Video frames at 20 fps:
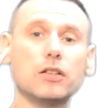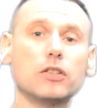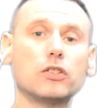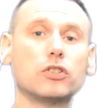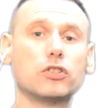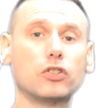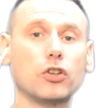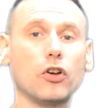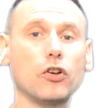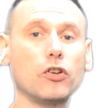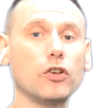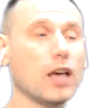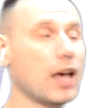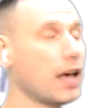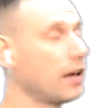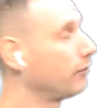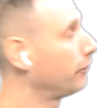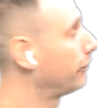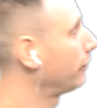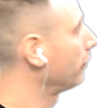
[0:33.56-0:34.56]
2.
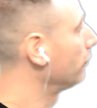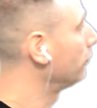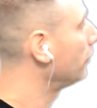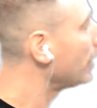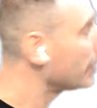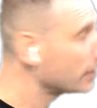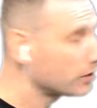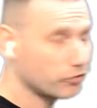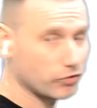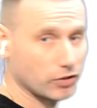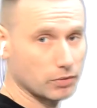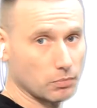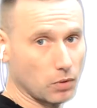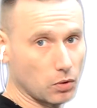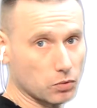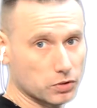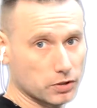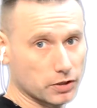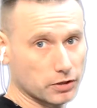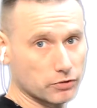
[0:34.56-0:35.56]
Infrared
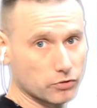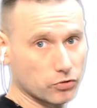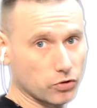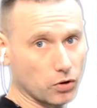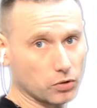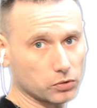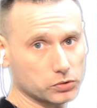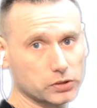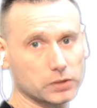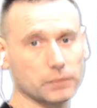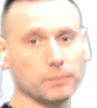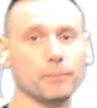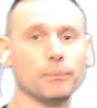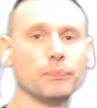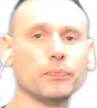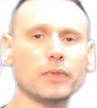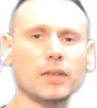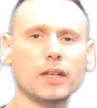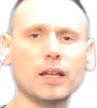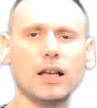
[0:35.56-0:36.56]
remote controls,
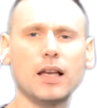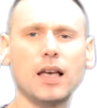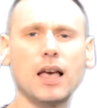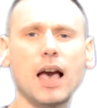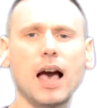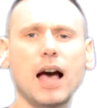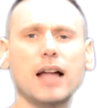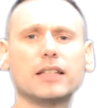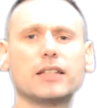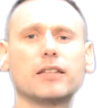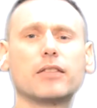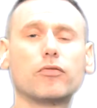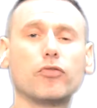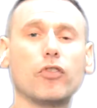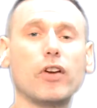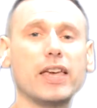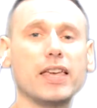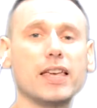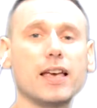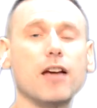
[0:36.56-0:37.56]
and
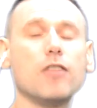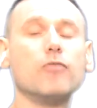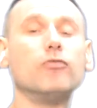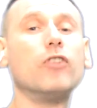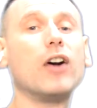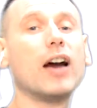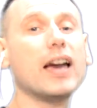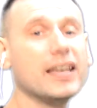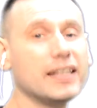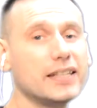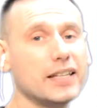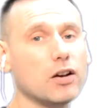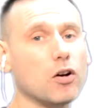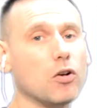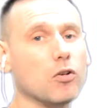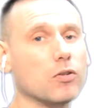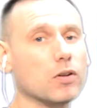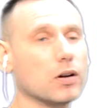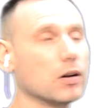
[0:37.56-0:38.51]
3. Radial